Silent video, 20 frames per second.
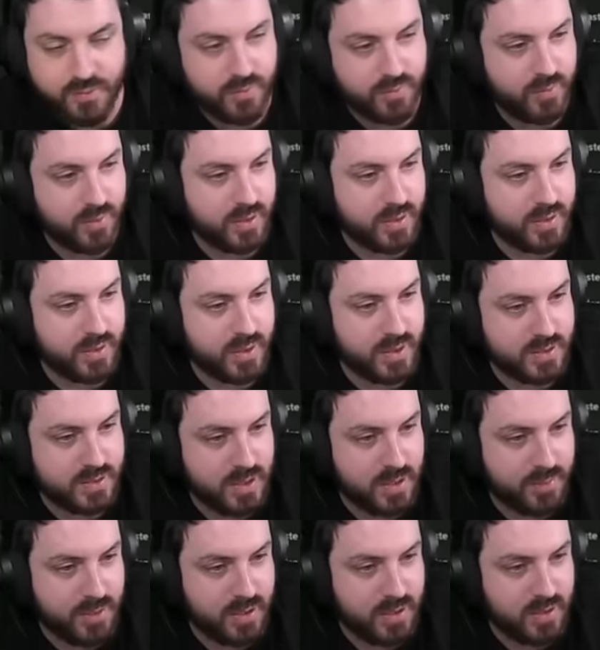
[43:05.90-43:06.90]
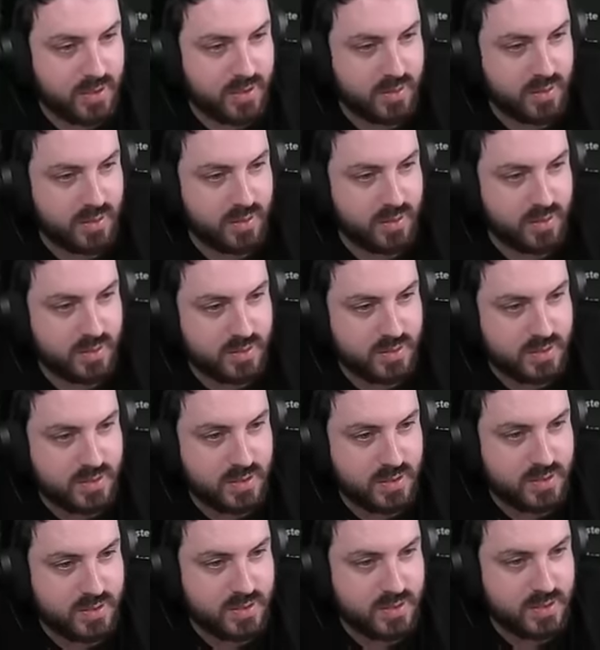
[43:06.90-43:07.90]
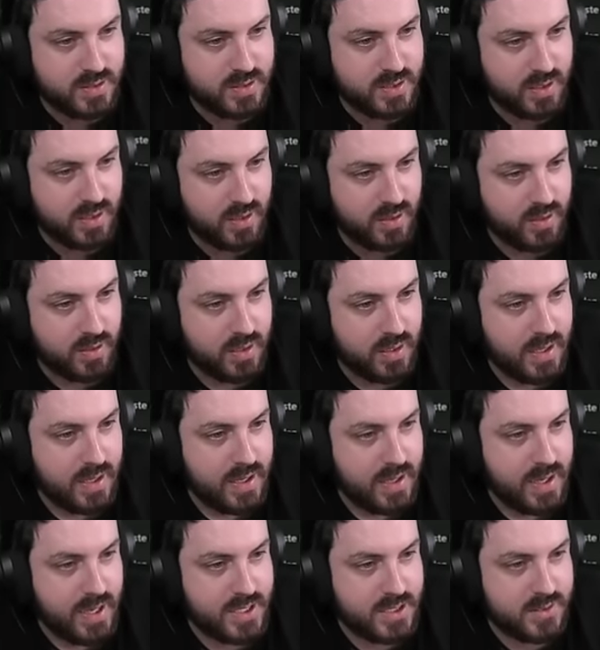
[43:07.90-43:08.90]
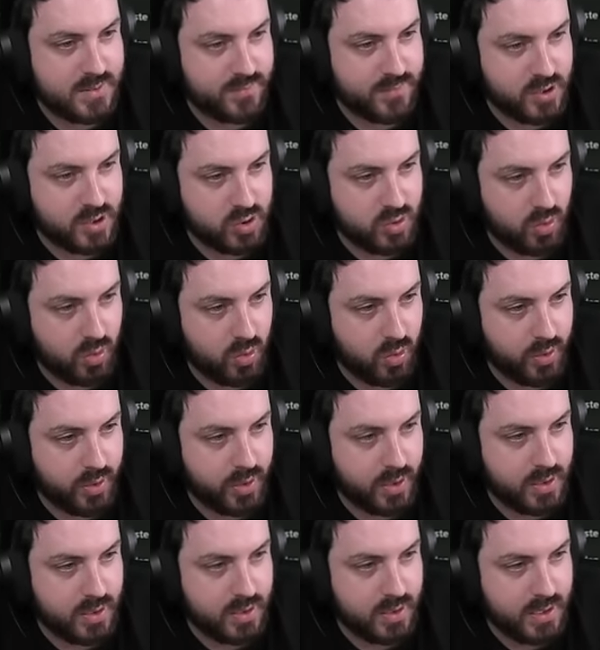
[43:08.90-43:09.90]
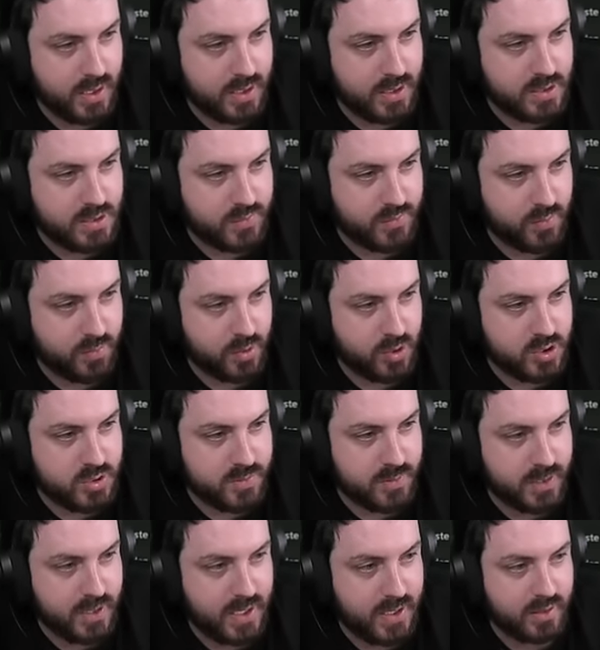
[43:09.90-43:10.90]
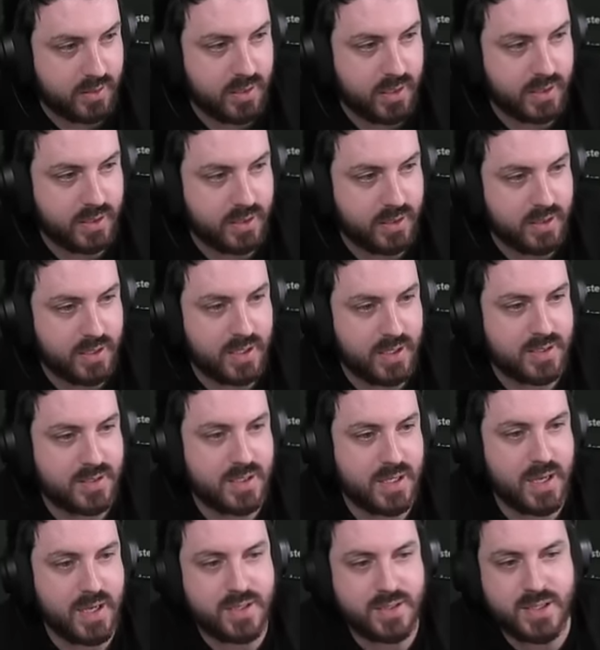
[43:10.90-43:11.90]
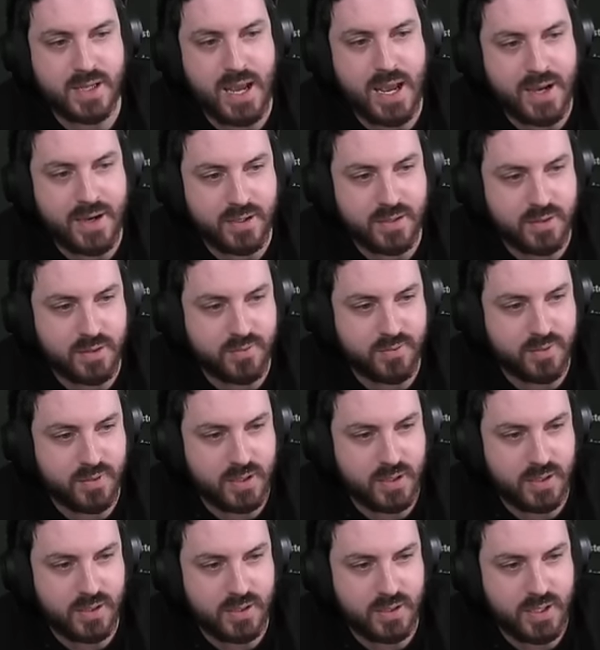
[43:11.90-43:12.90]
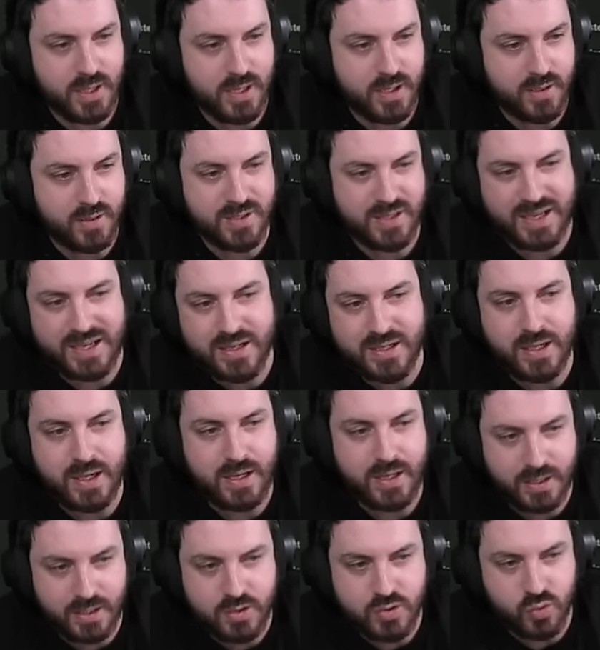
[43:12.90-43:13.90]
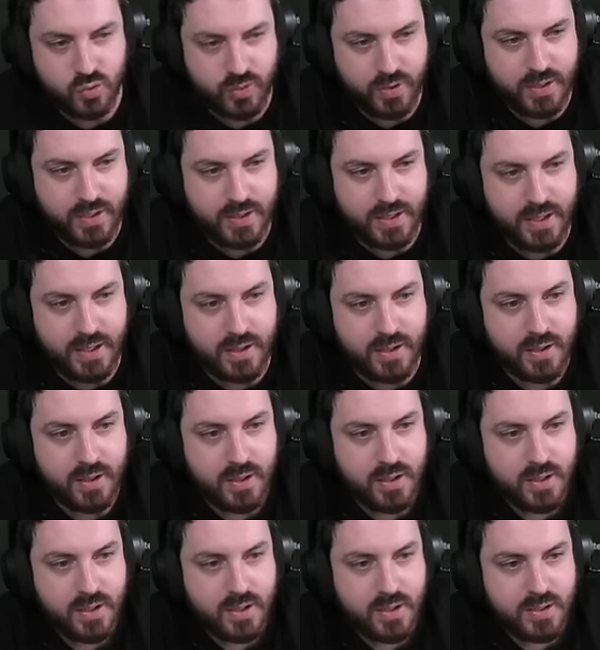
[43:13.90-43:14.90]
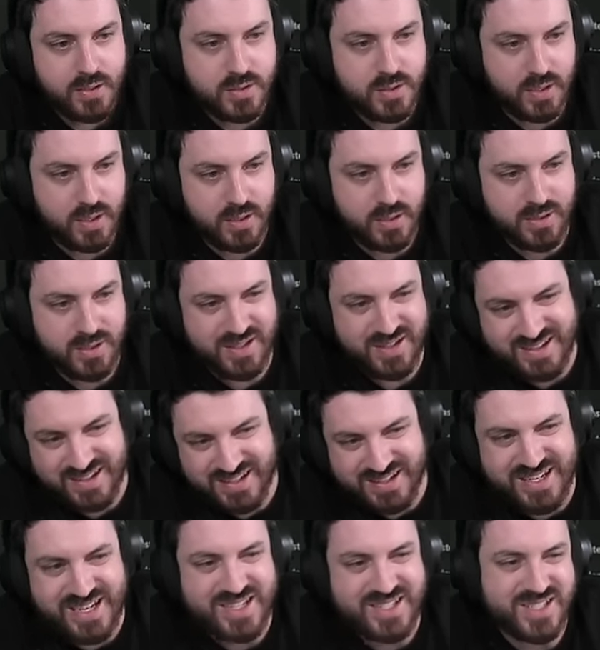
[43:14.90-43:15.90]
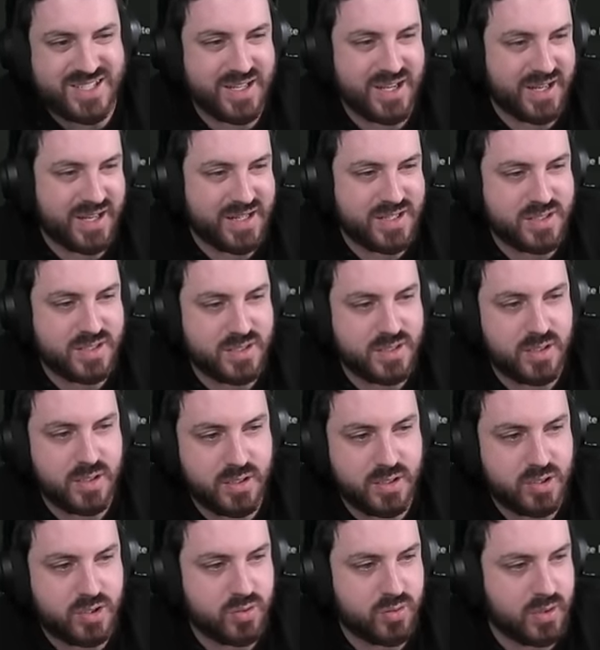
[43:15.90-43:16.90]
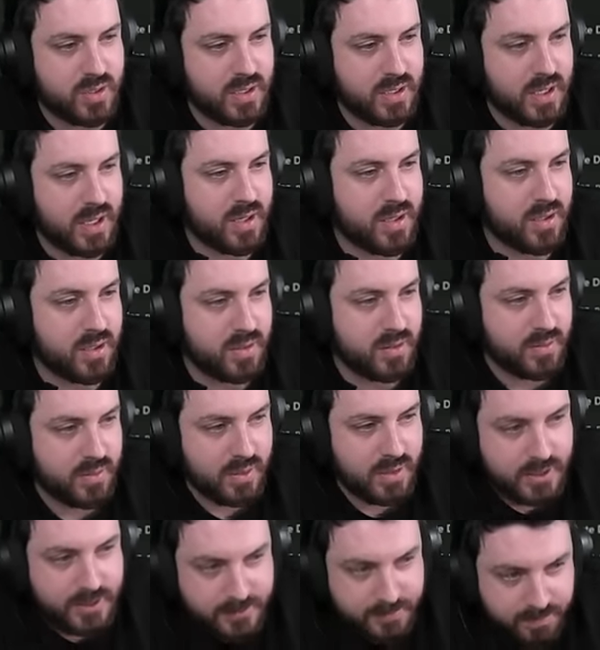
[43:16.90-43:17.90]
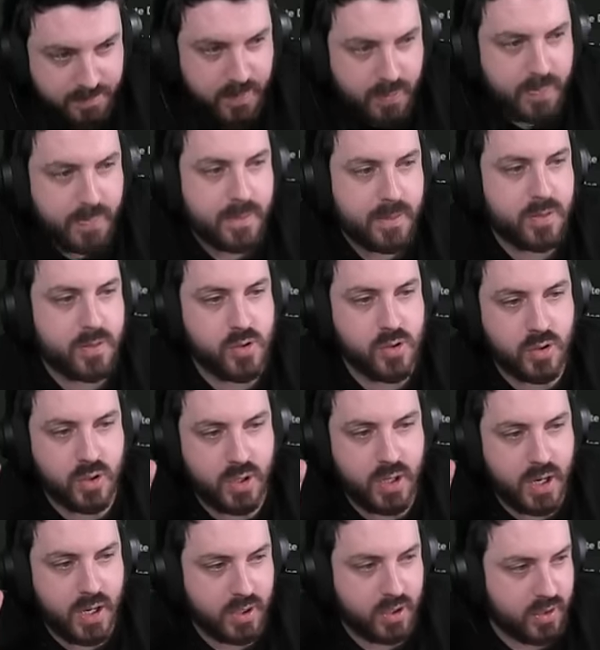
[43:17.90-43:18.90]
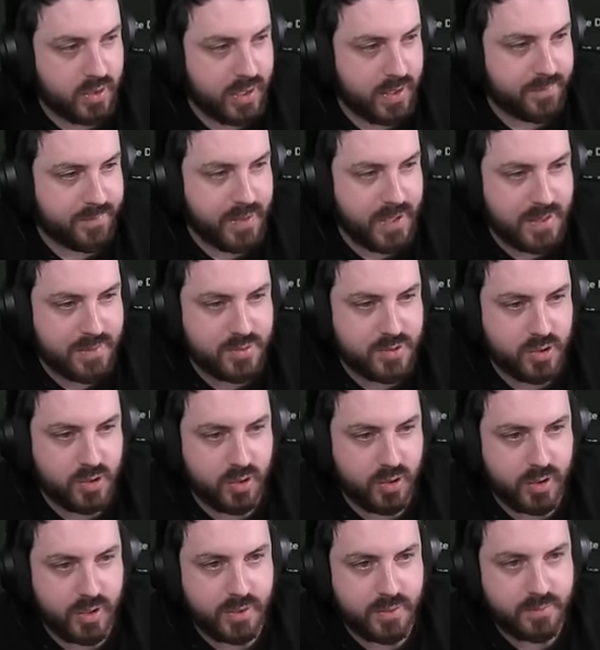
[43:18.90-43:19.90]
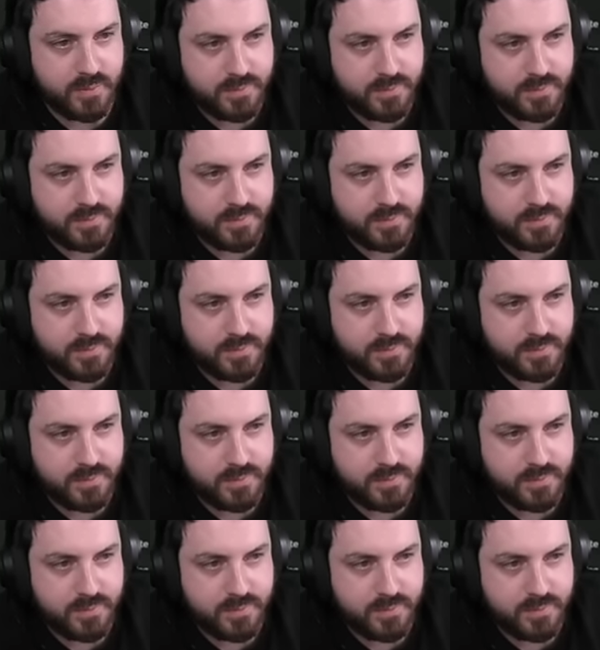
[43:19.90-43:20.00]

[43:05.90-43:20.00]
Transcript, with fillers: really does. I mean, it's it's this here adds visual or audio indicators of a boss mechanic. Like it's is it adding the indicator? The indicator is already there. So yes, I guess it's an additional indicator you could argue that, absolutely.